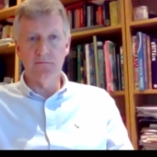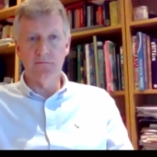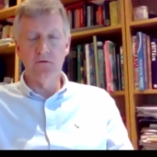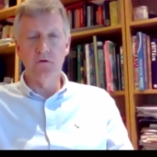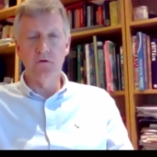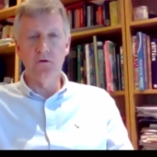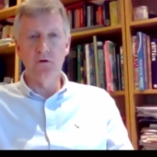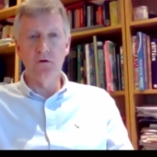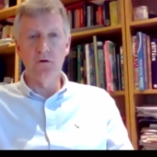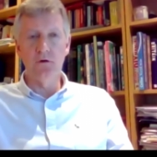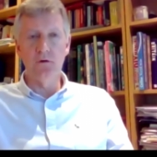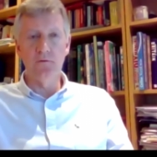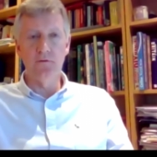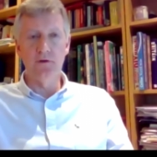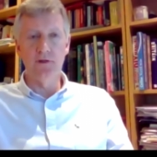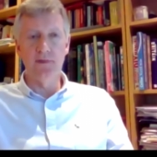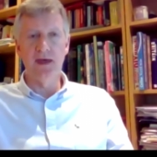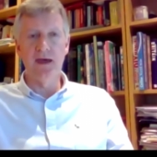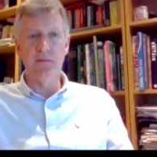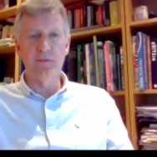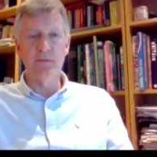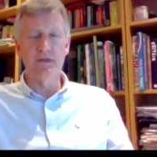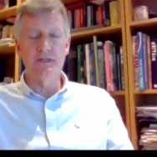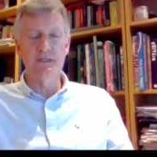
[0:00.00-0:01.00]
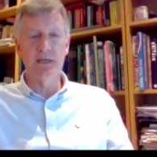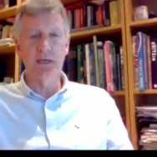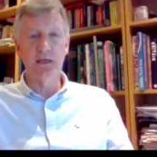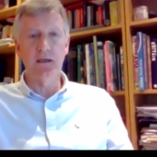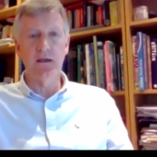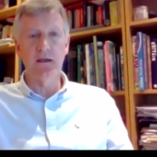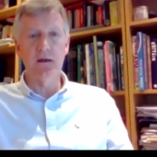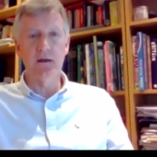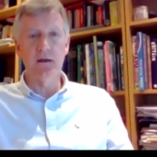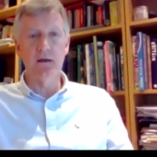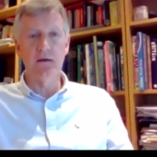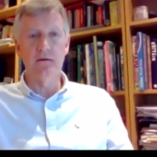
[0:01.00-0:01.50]
for that
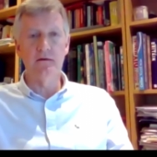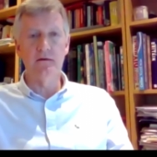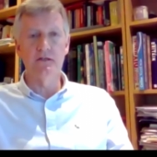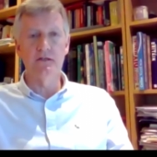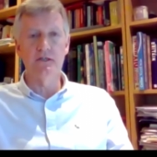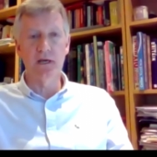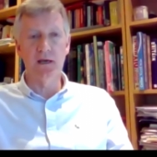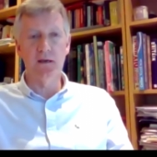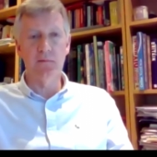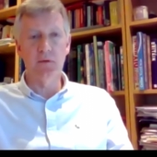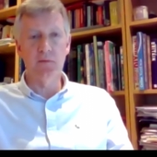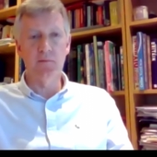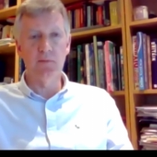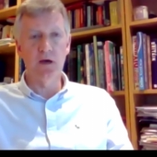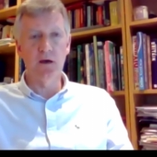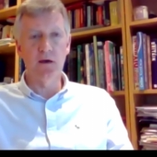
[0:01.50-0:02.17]
particular ship.